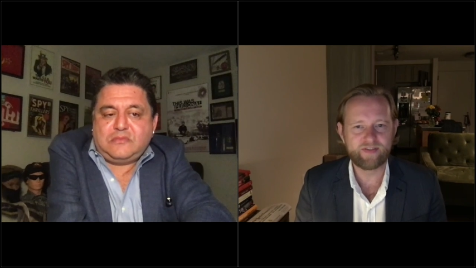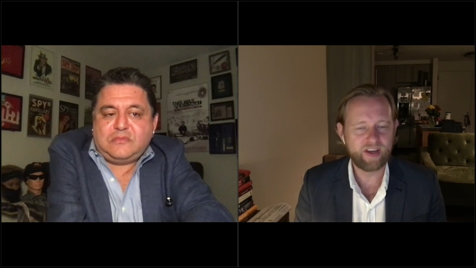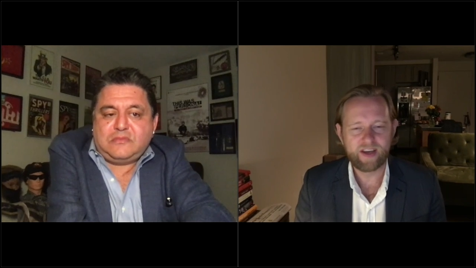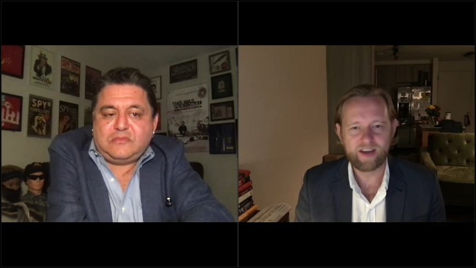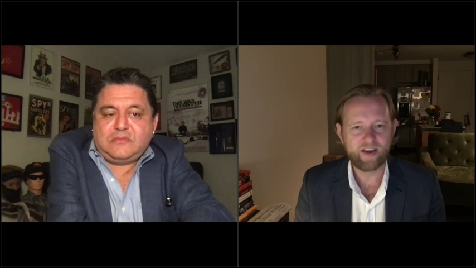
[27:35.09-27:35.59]

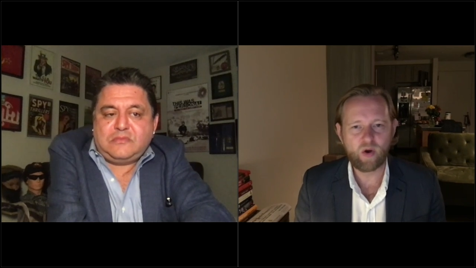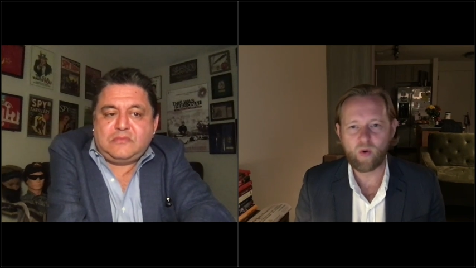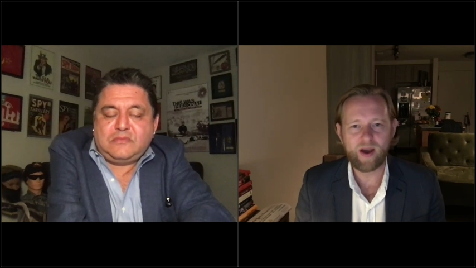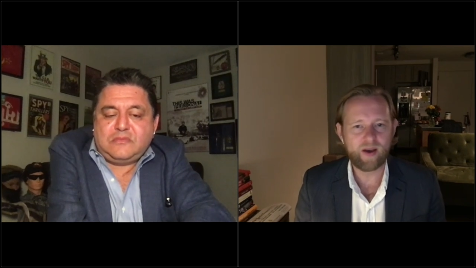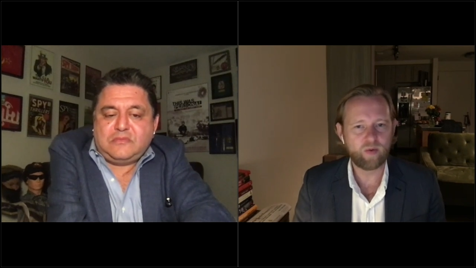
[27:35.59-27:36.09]
Speaker 1: just have
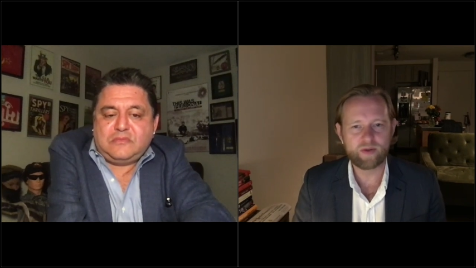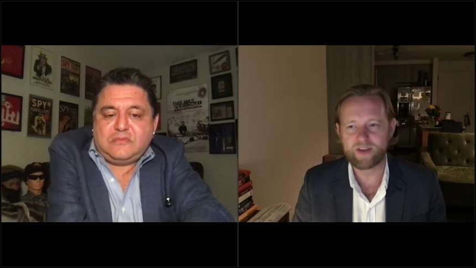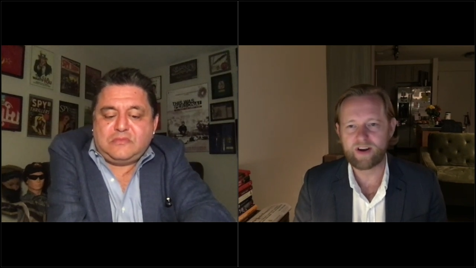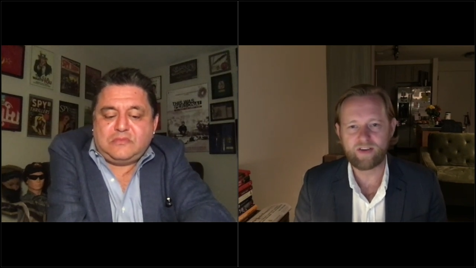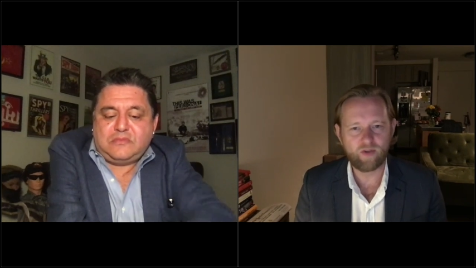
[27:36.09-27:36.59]

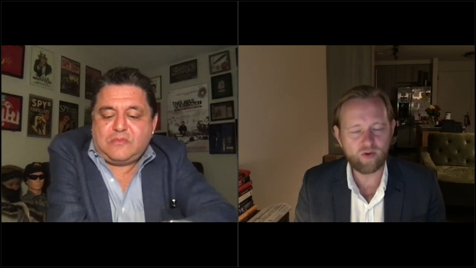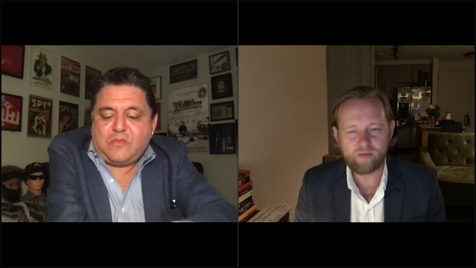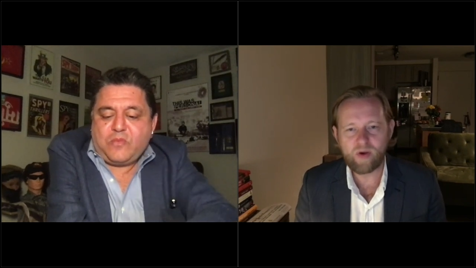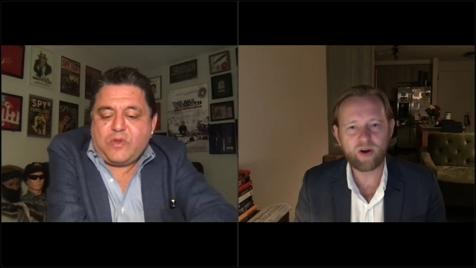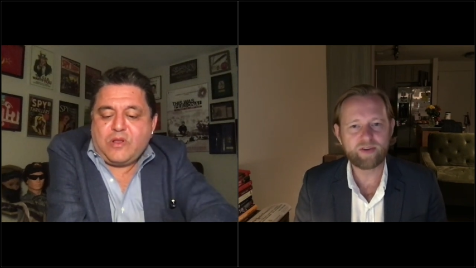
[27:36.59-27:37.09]
quit?
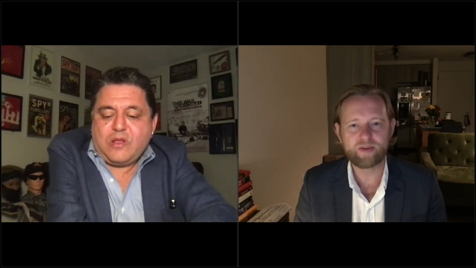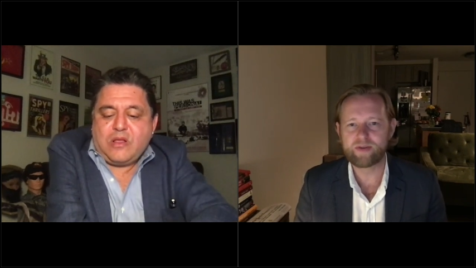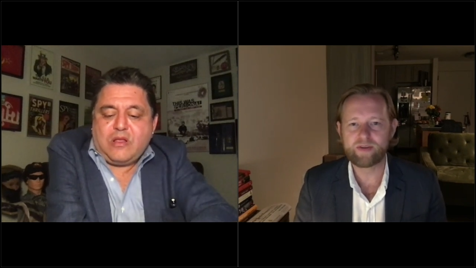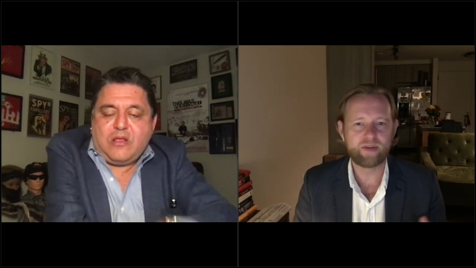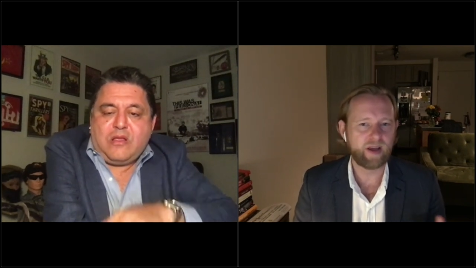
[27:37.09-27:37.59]
Was it a role
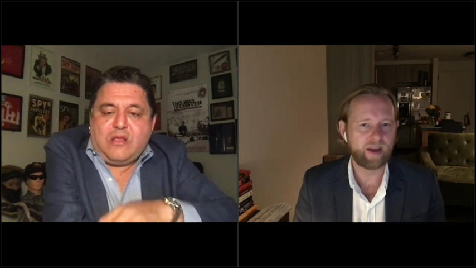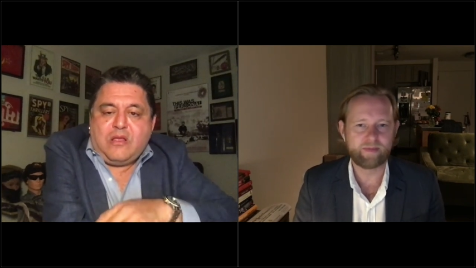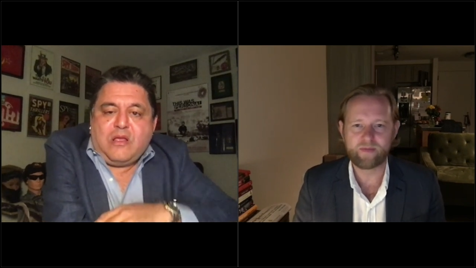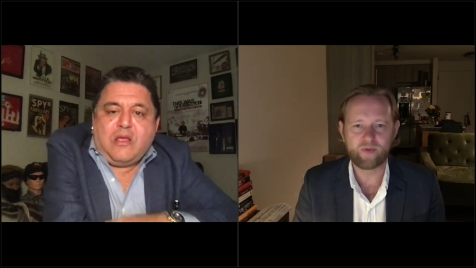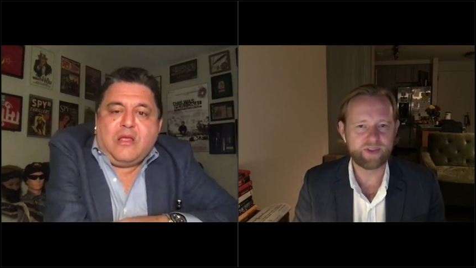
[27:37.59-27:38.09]

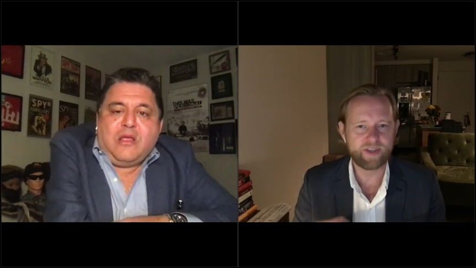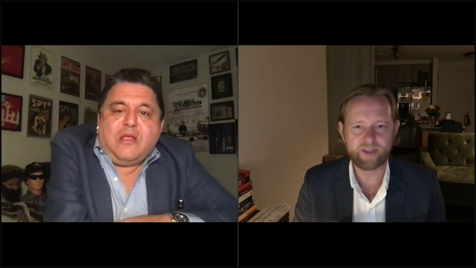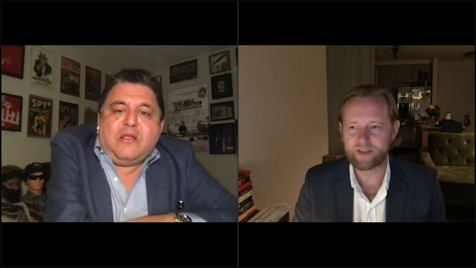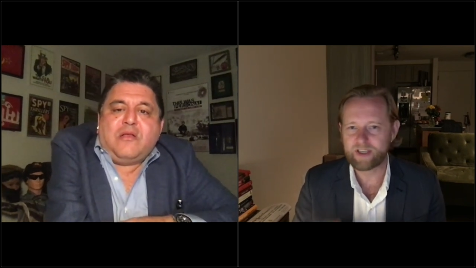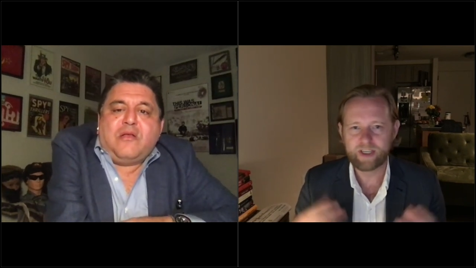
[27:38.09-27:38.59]
model?
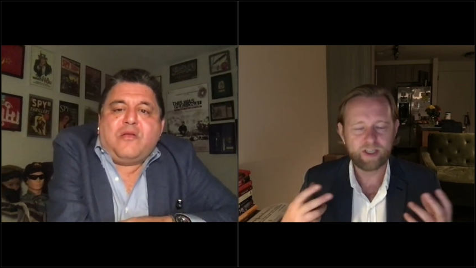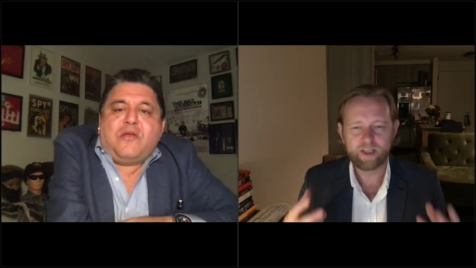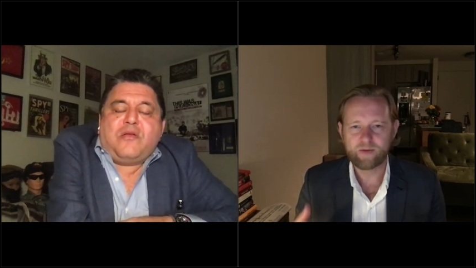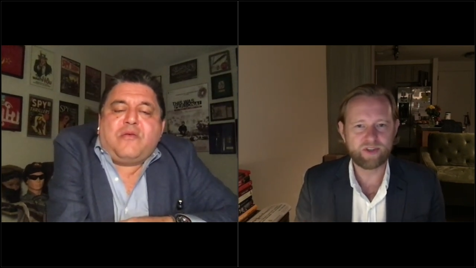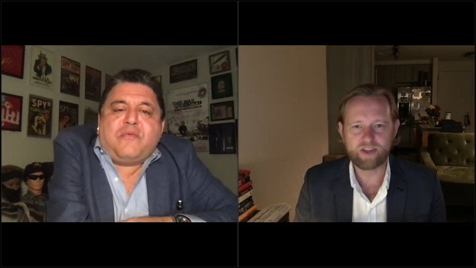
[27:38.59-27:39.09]
Um, was
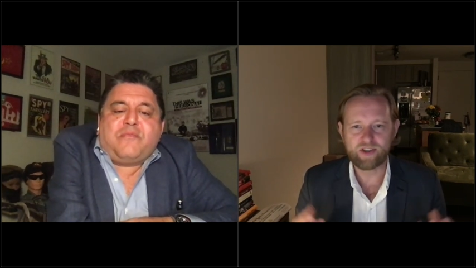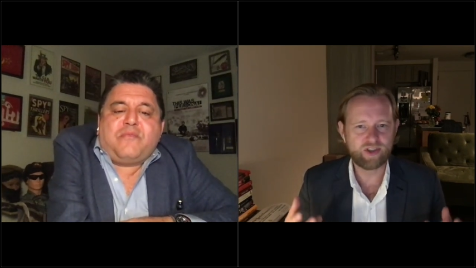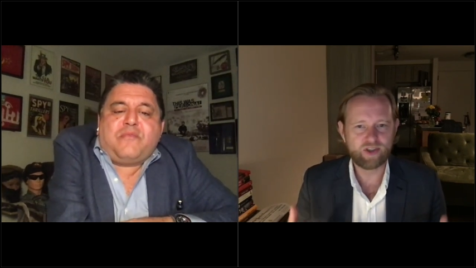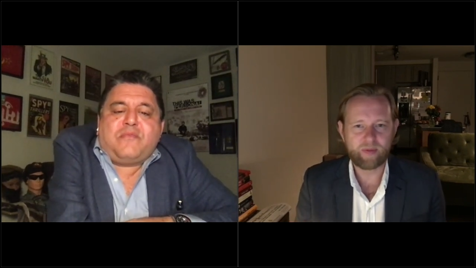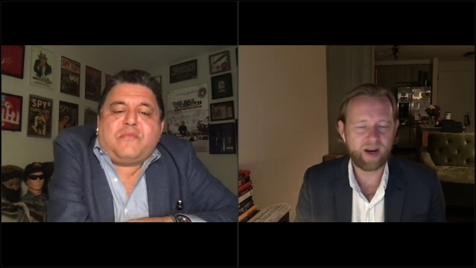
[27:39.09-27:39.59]
it
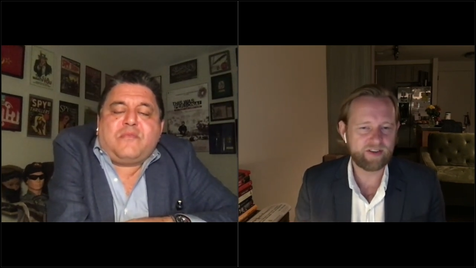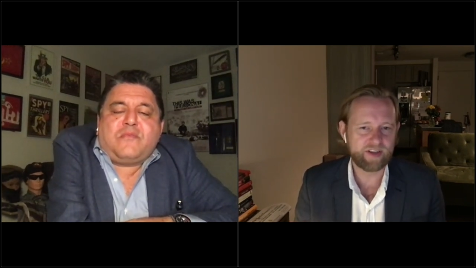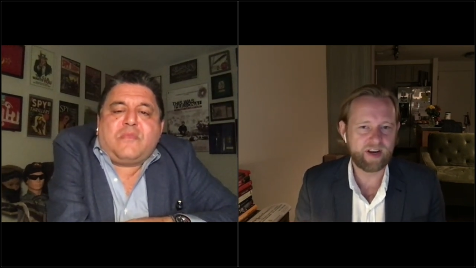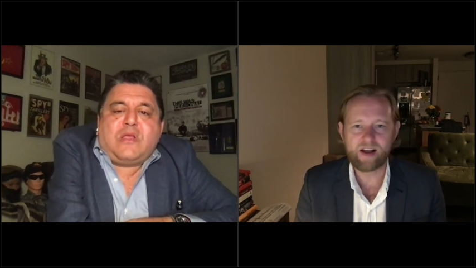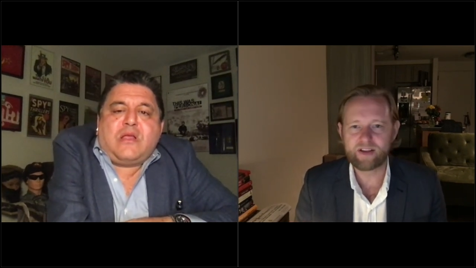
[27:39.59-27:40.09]
was it
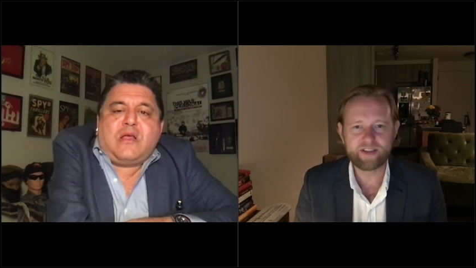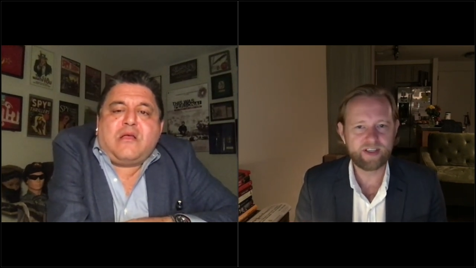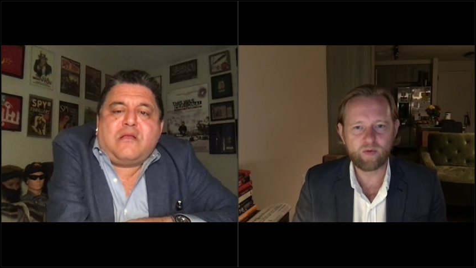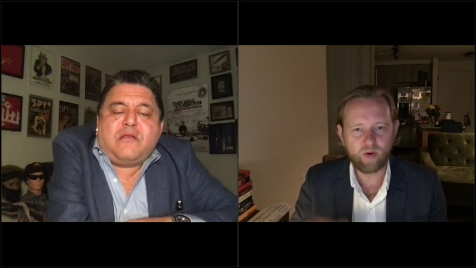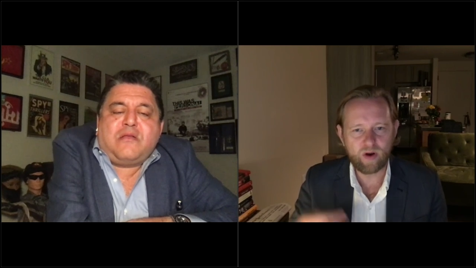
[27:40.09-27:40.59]
just your
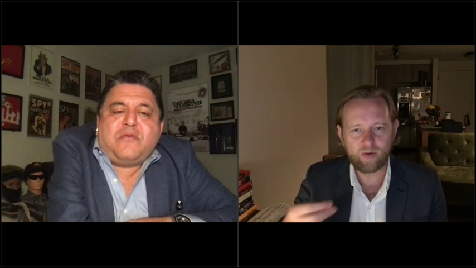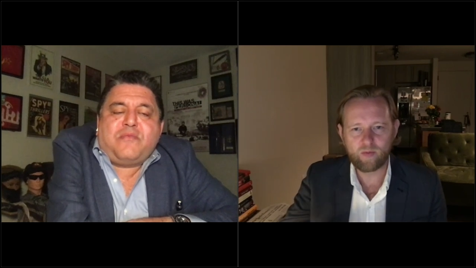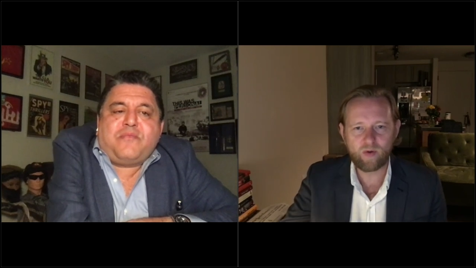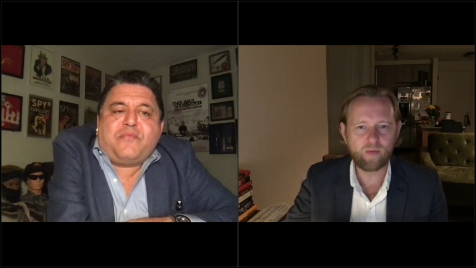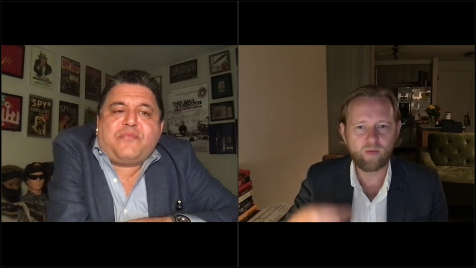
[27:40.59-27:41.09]

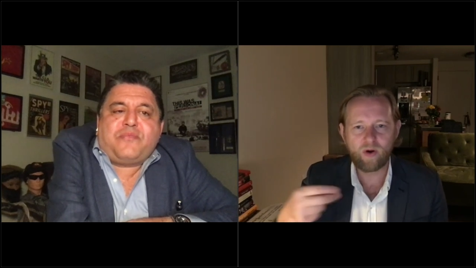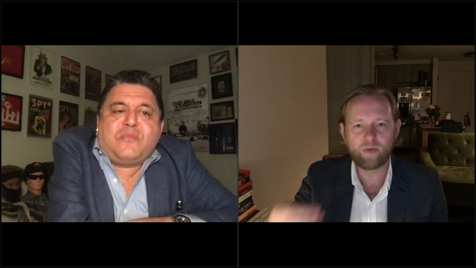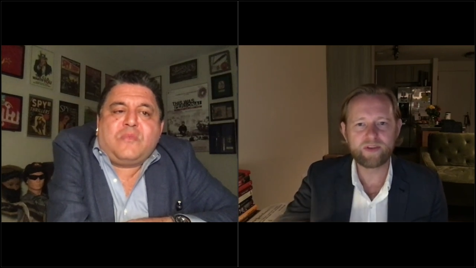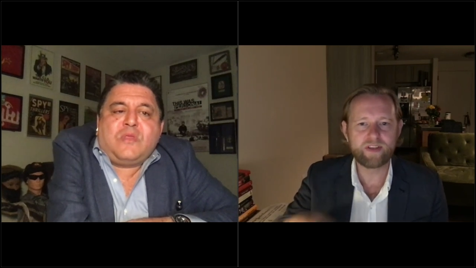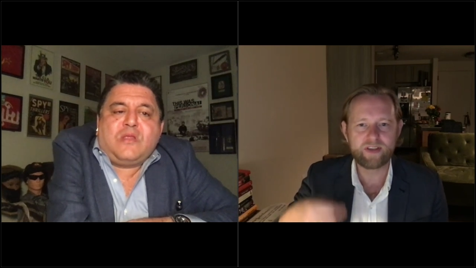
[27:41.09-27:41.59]
personality? Mm. What
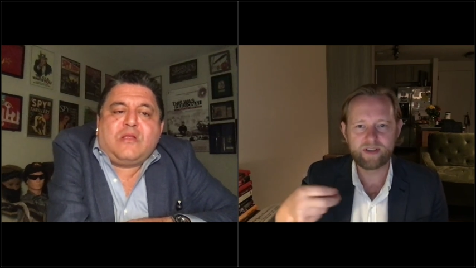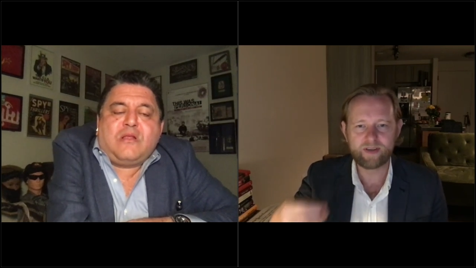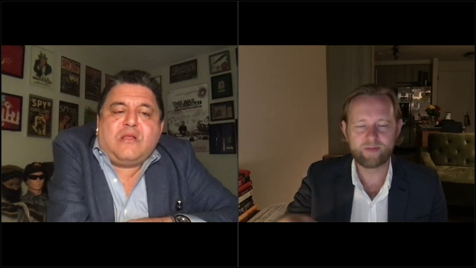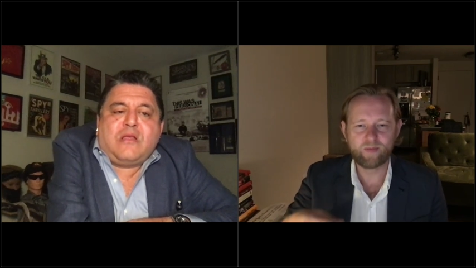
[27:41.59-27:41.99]
what what was